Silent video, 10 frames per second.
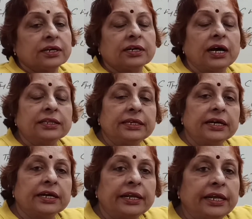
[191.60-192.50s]
Gandhi
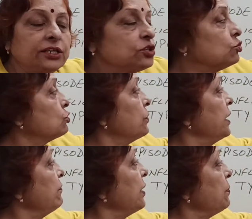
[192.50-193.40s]
agreed to
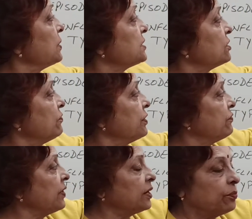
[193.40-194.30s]
25% of
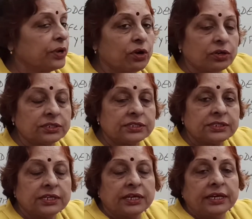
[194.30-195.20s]
refund because